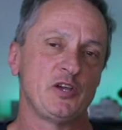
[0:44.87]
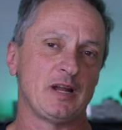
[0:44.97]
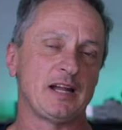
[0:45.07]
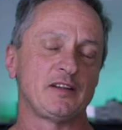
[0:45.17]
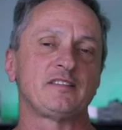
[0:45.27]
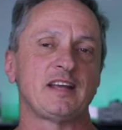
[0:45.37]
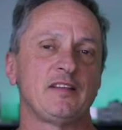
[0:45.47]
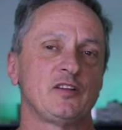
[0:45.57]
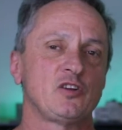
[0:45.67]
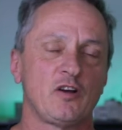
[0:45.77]
you'll
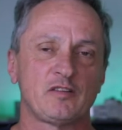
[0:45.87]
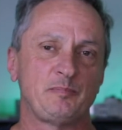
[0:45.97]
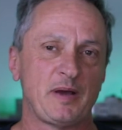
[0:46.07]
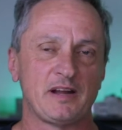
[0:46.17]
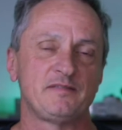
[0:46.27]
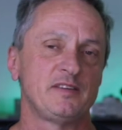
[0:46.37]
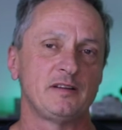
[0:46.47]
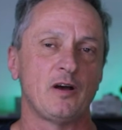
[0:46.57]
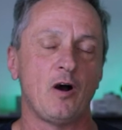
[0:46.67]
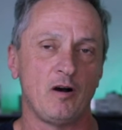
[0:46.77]
understand the cost
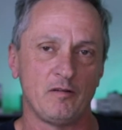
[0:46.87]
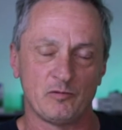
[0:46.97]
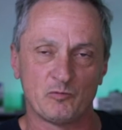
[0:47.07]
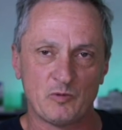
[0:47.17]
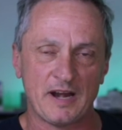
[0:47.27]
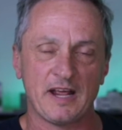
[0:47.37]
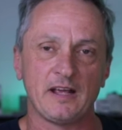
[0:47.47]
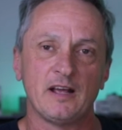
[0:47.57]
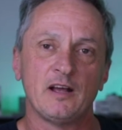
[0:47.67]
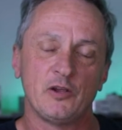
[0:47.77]
benefit of running